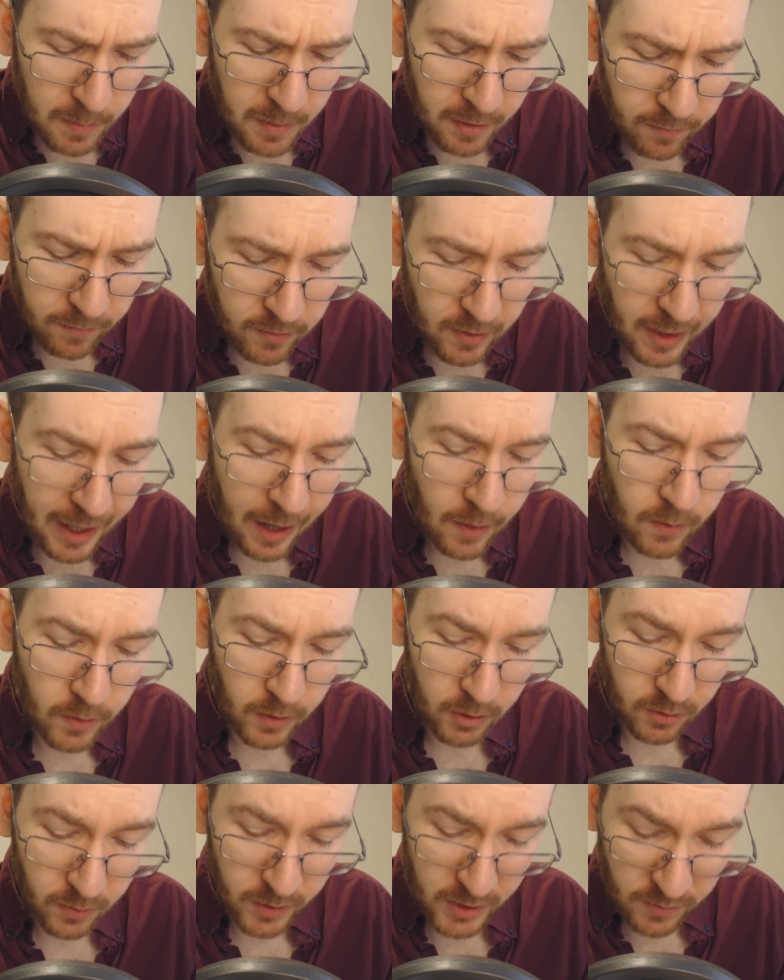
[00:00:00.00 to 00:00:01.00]
from the
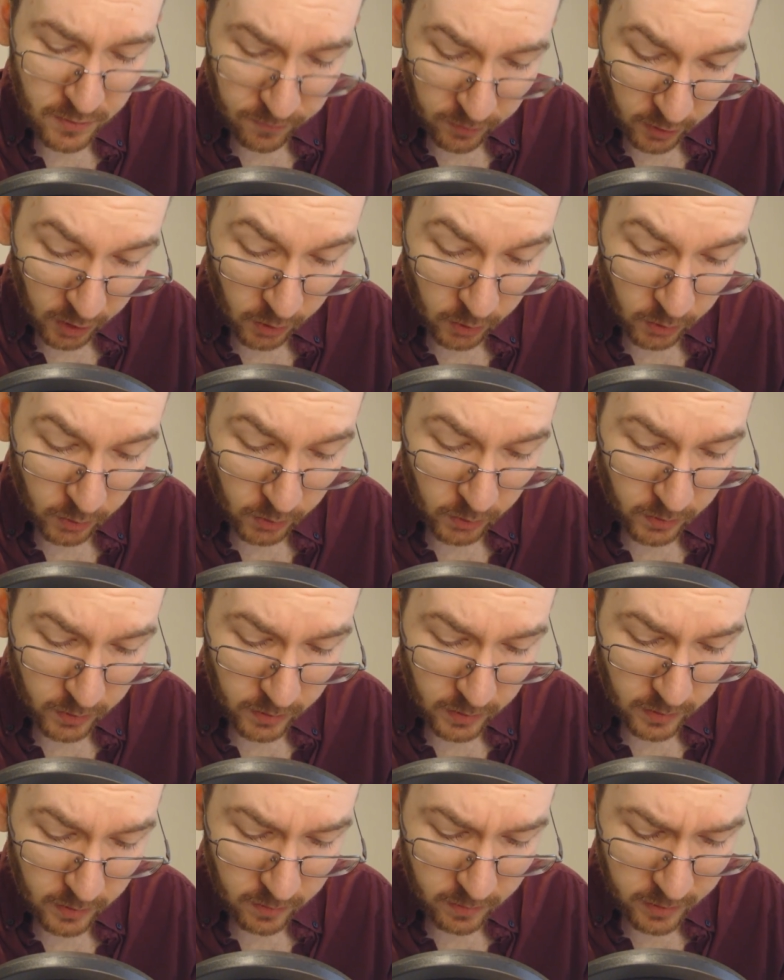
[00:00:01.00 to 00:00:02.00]
flower is
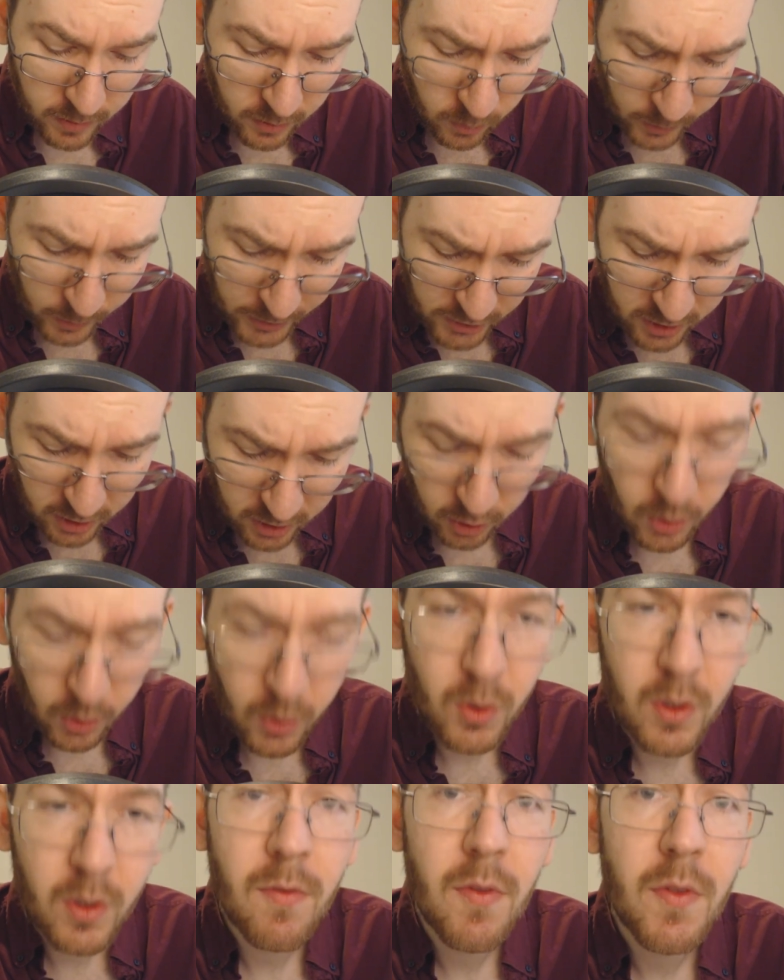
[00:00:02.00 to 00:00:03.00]
flown, which
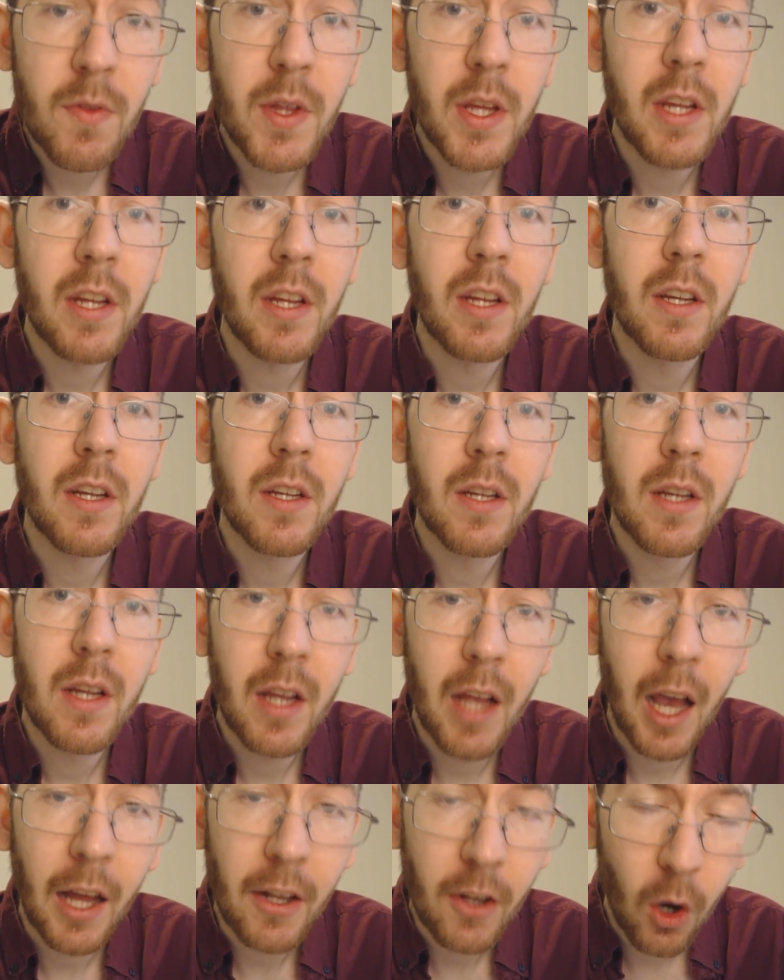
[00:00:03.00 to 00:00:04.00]
glowed of thee
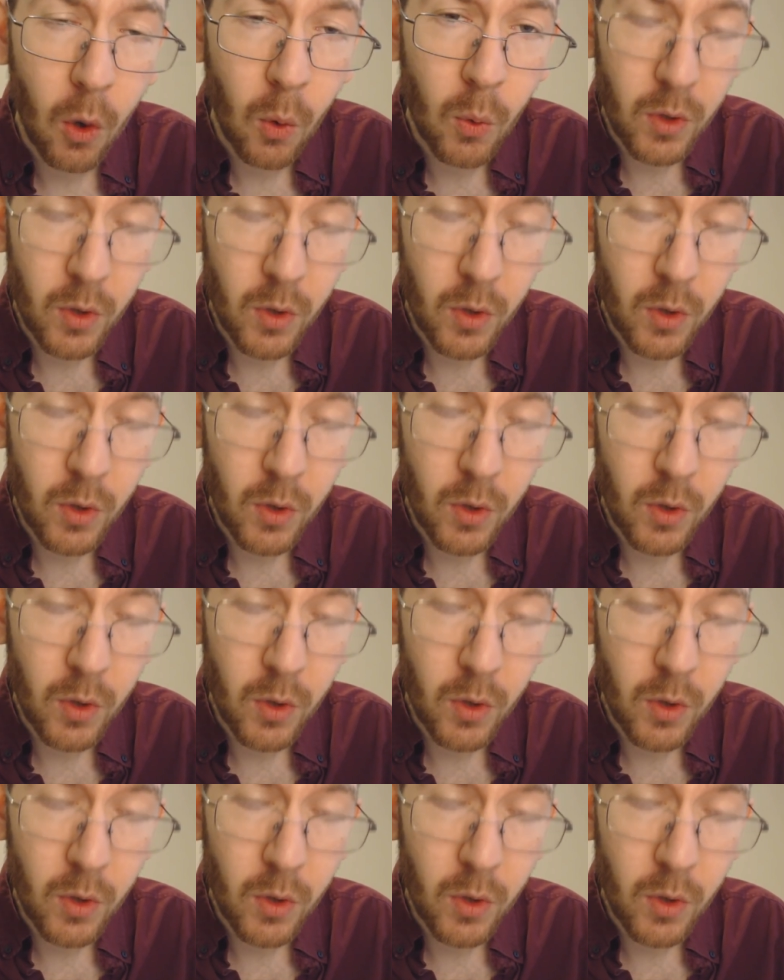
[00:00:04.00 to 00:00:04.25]
and